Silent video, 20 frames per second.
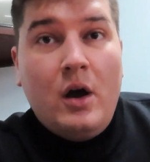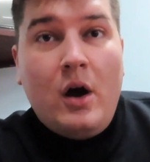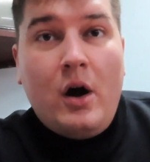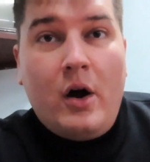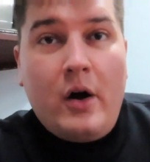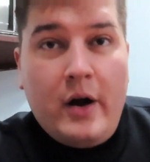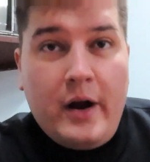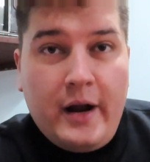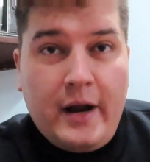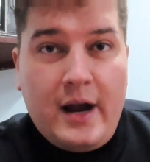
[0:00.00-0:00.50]

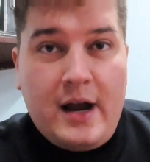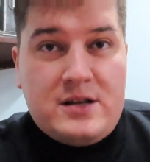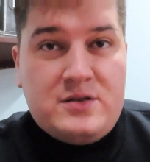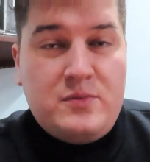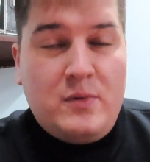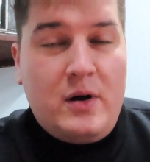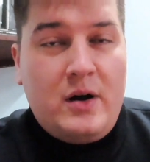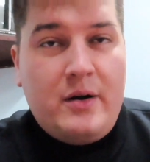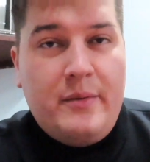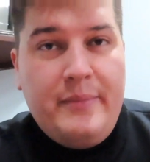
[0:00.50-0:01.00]
Alright guys,
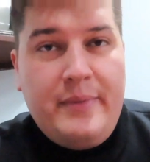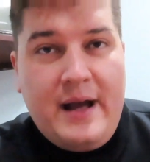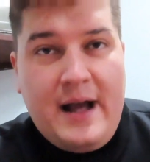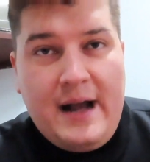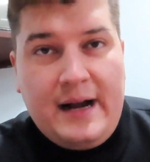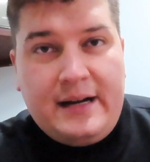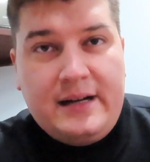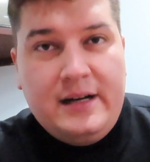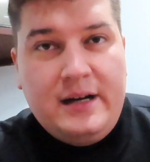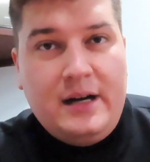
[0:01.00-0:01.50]
welcome
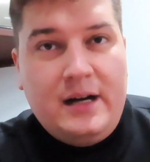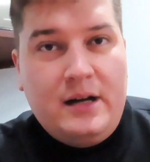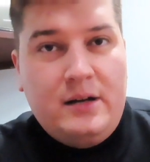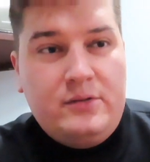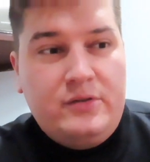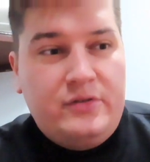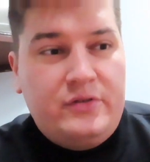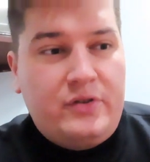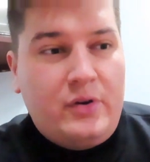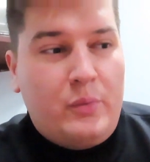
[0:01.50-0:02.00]
back.
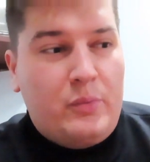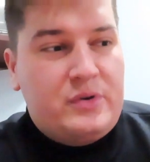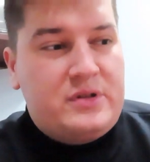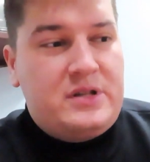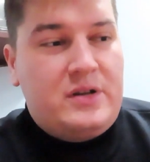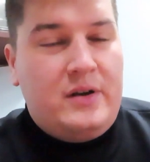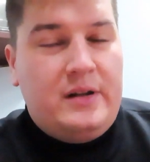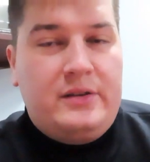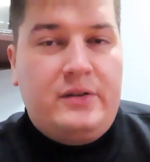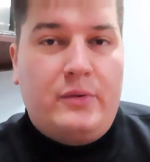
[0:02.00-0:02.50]
So we're
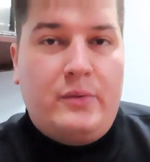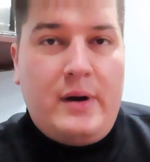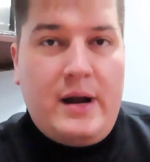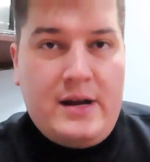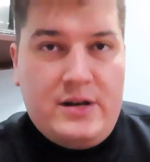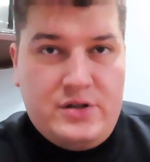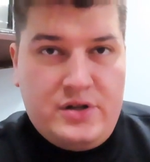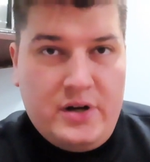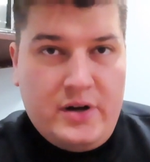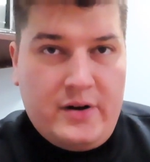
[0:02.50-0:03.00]
still at the
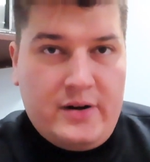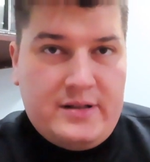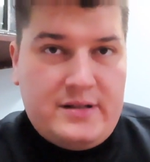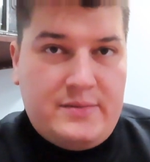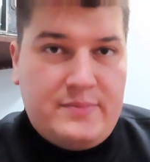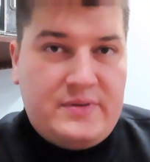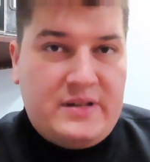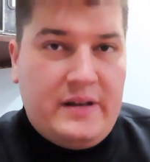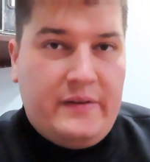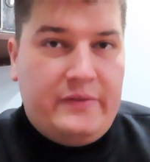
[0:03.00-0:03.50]
range here, and
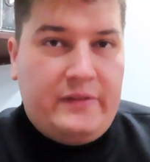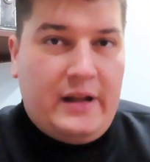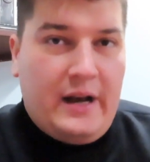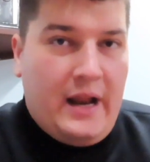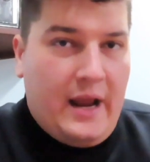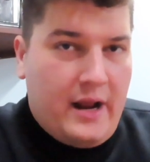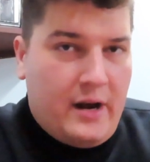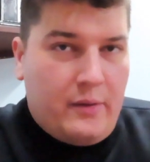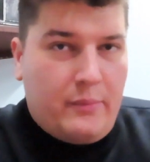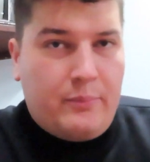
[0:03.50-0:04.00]
some stuff that
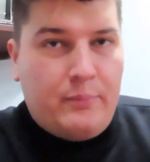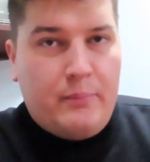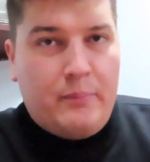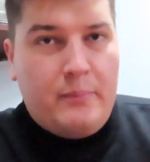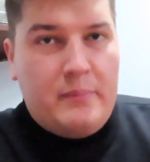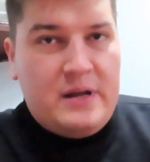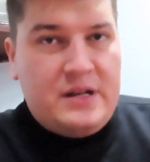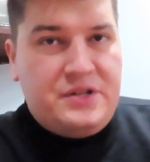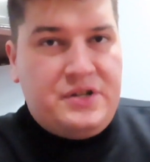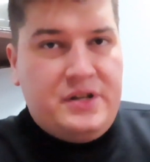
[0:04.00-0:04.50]
Hannah
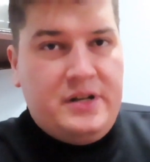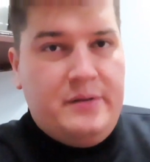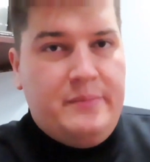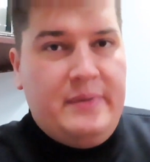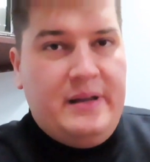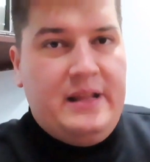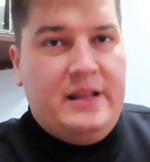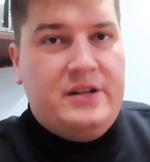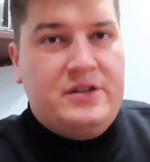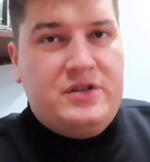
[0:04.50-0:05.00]
mentioned to
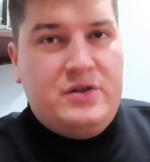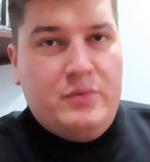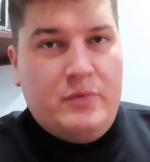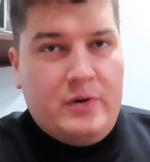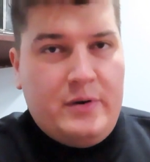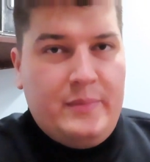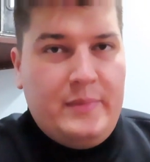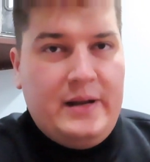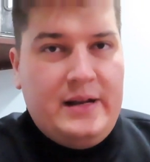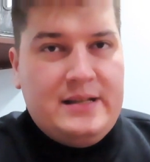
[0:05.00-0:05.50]
me that she
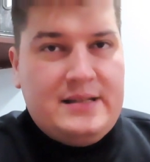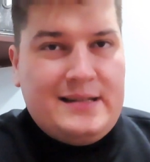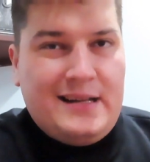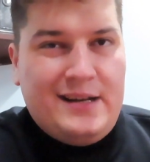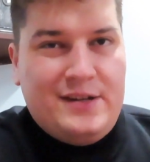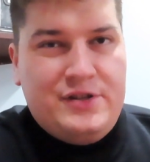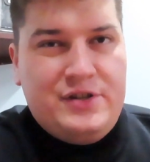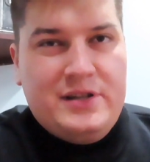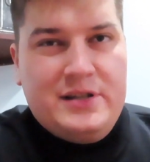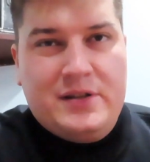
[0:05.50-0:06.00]
wanted me to
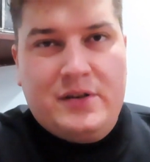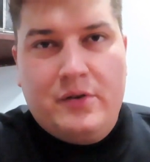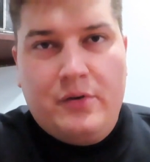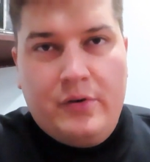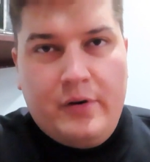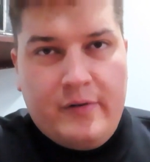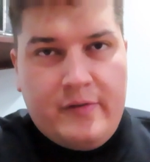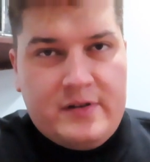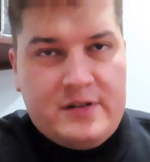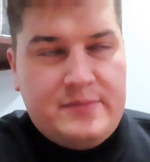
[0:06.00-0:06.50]
say. She's a
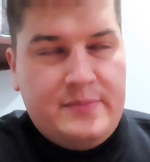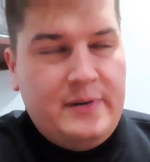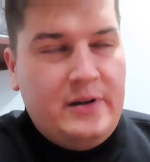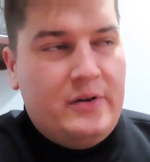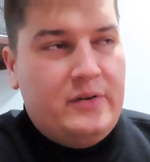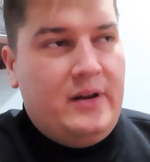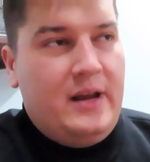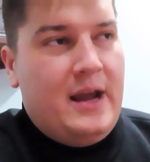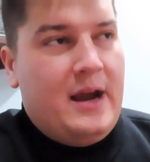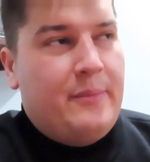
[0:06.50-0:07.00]
little nervous to be
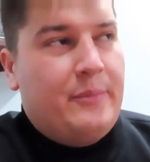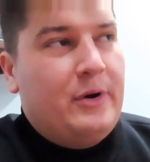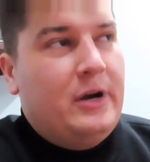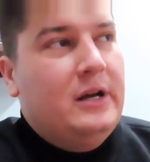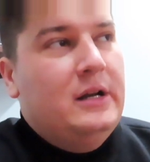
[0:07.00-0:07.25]
on camera.